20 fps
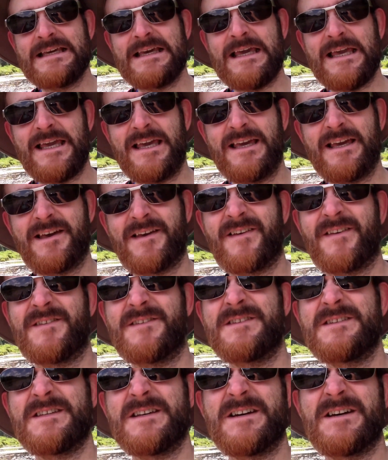
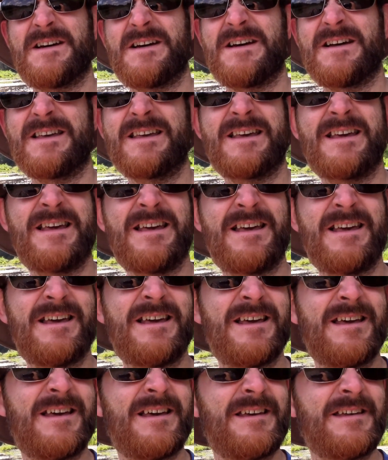and
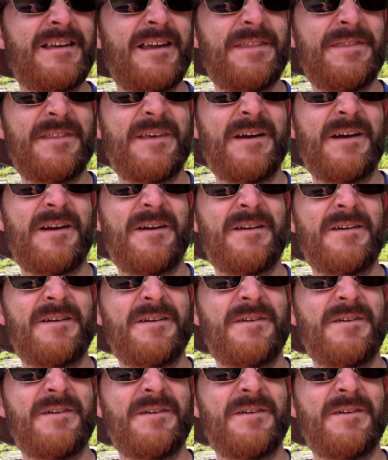get there.